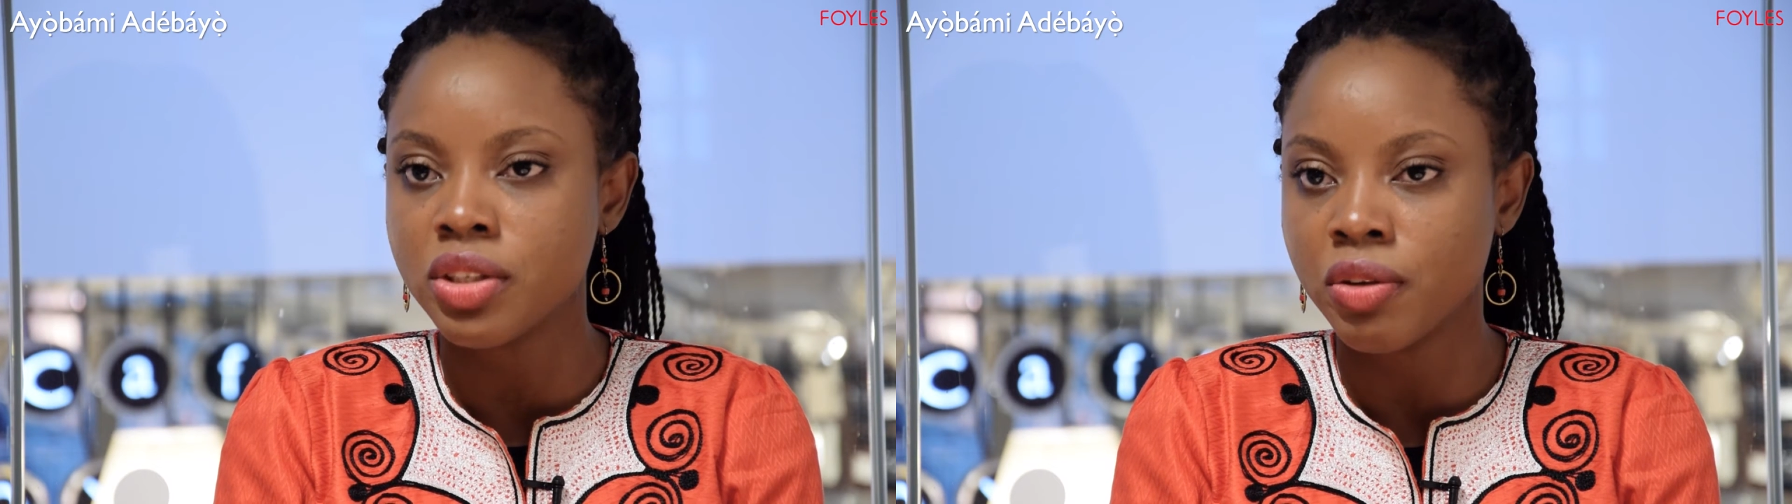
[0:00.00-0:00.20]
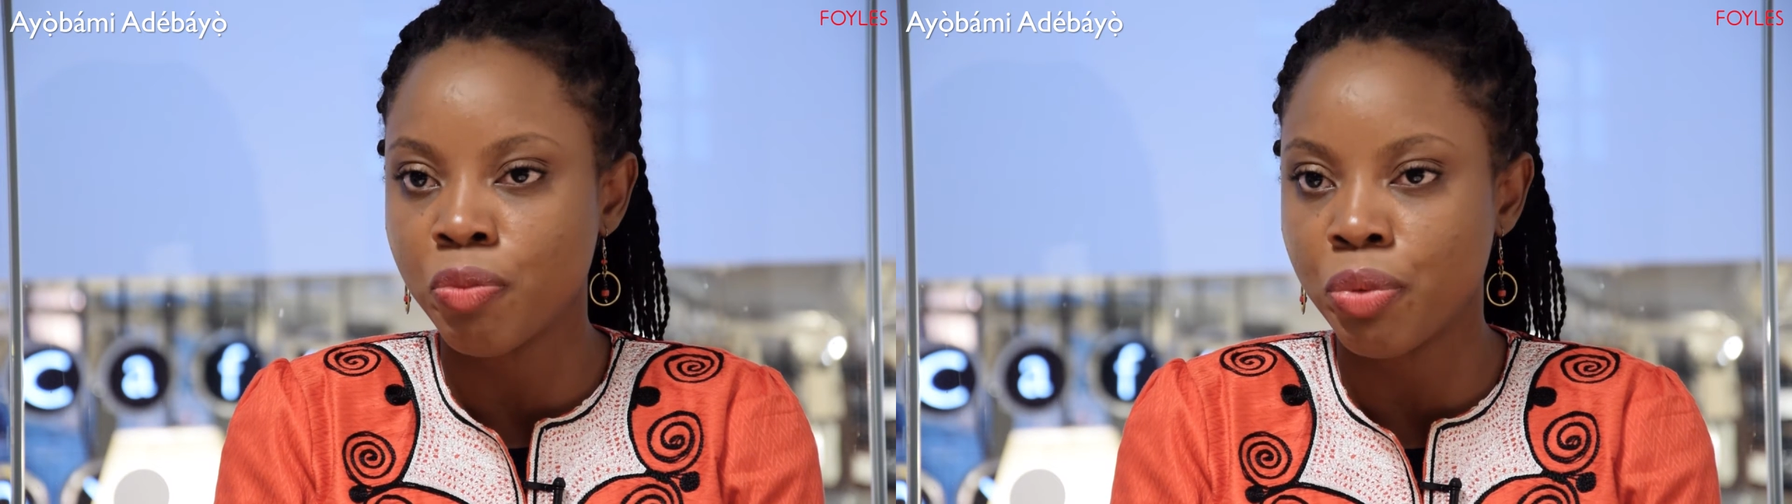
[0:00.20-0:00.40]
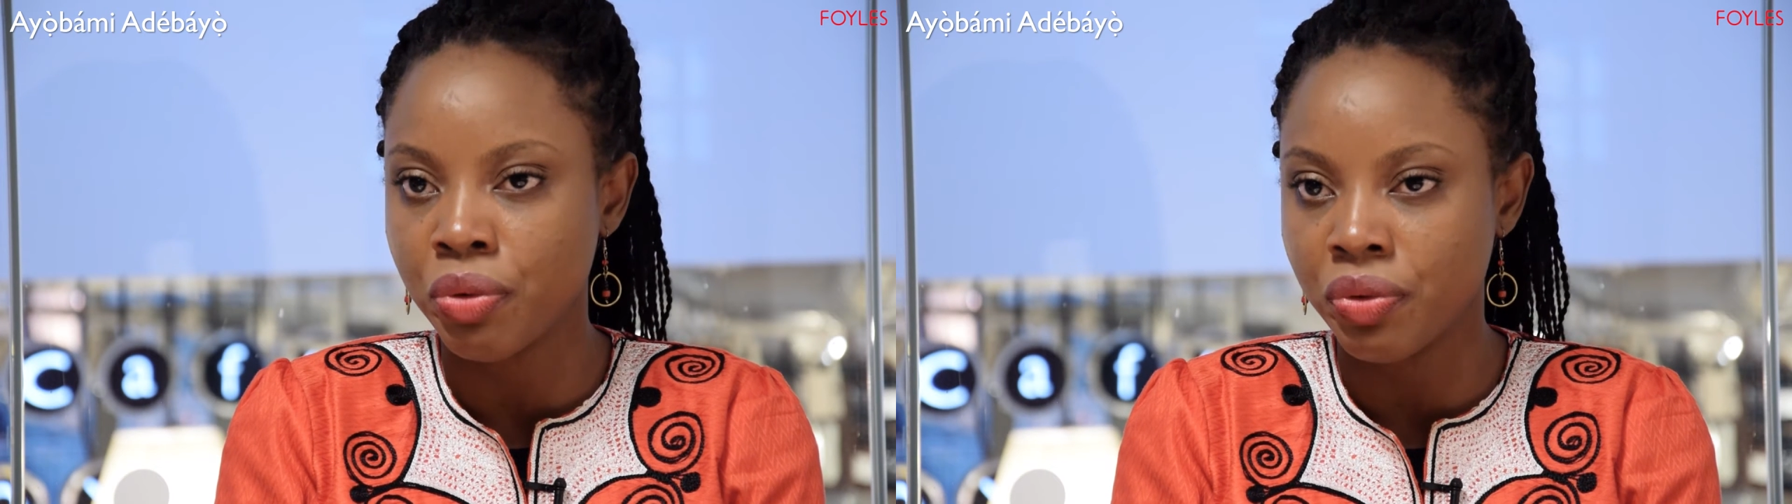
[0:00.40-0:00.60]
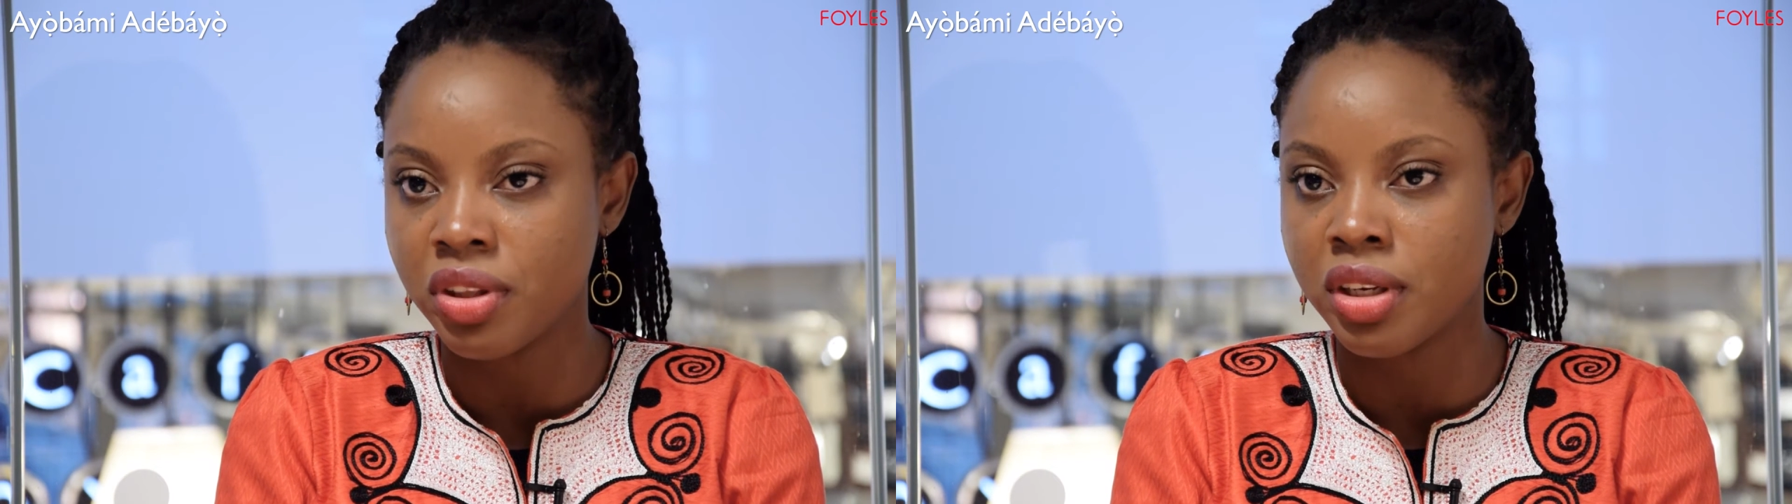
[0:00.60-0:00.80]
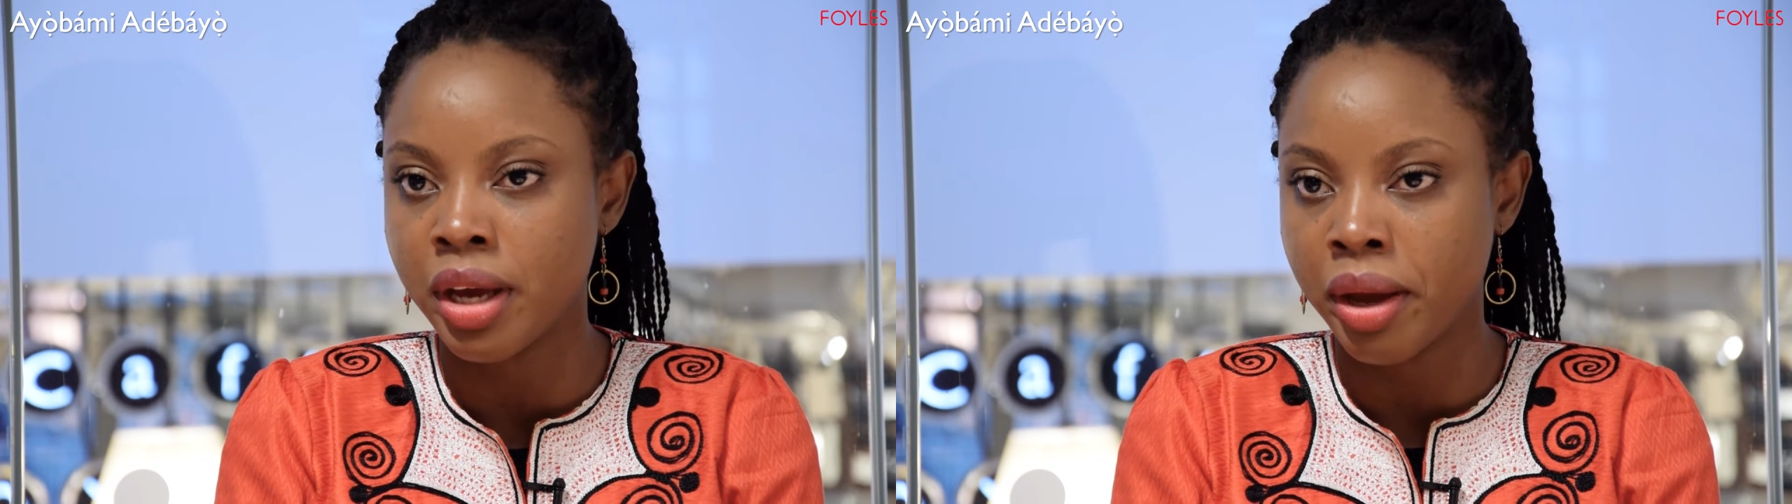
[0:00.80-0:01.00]
of both
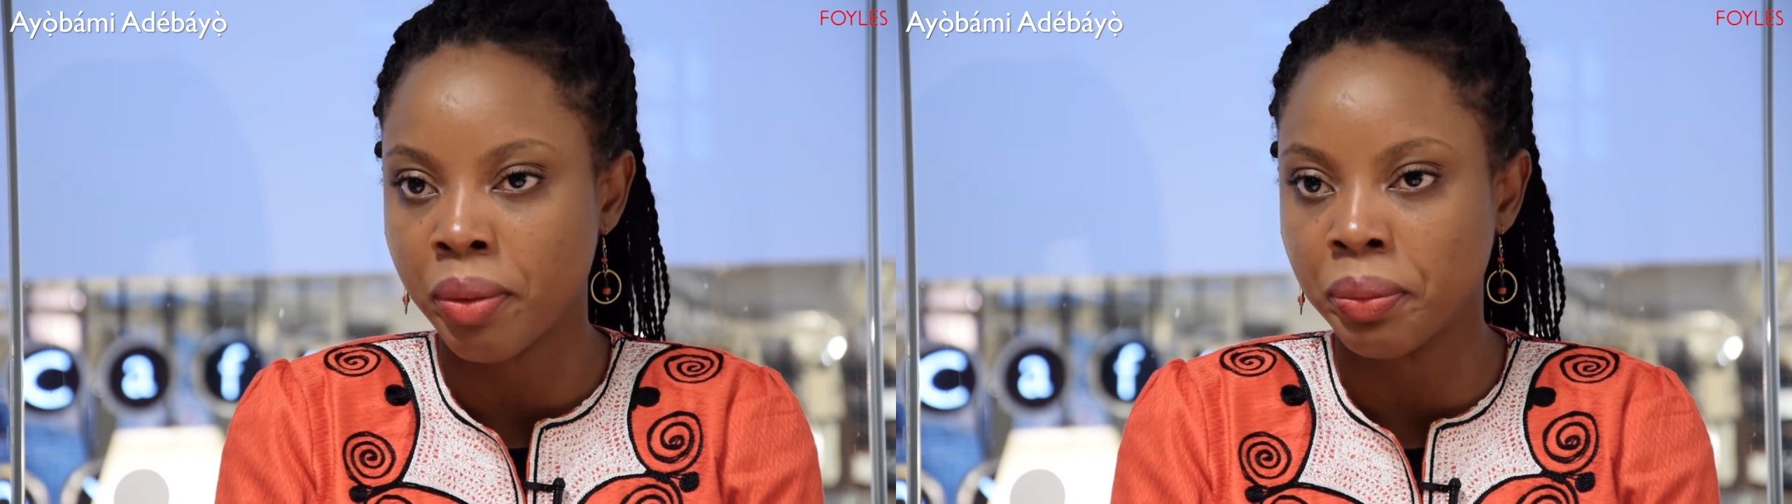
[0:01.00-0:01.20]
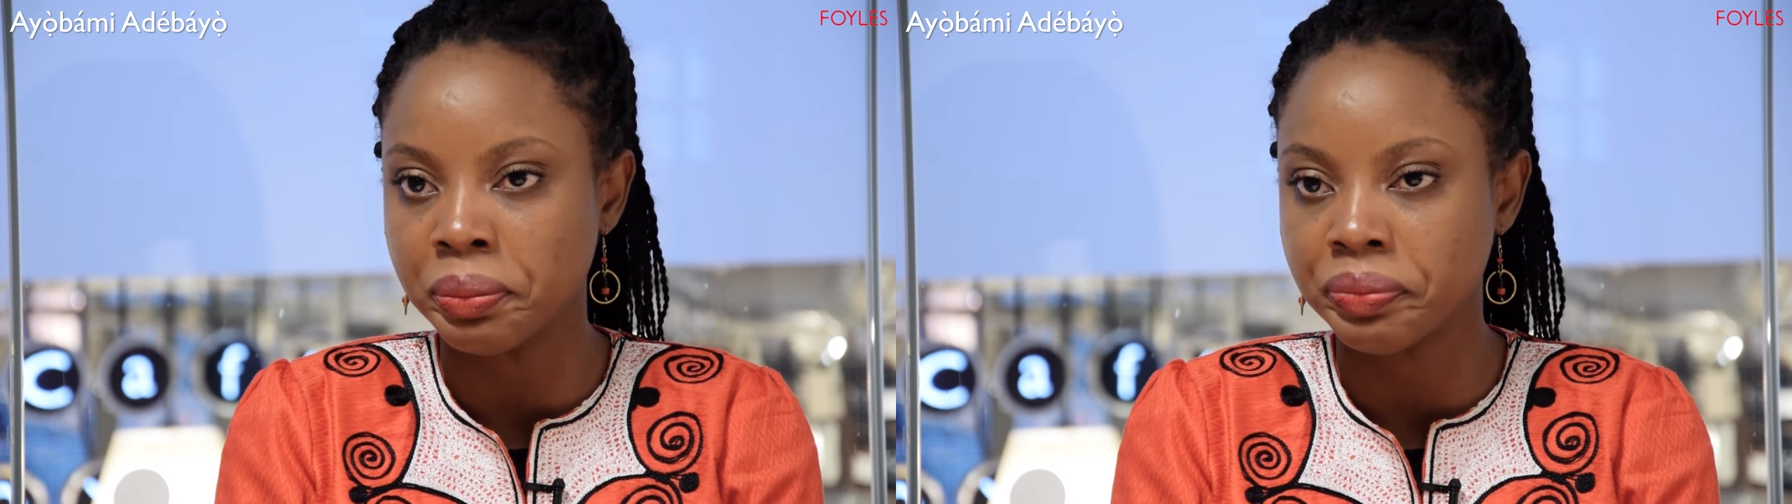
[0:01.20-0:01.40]
now.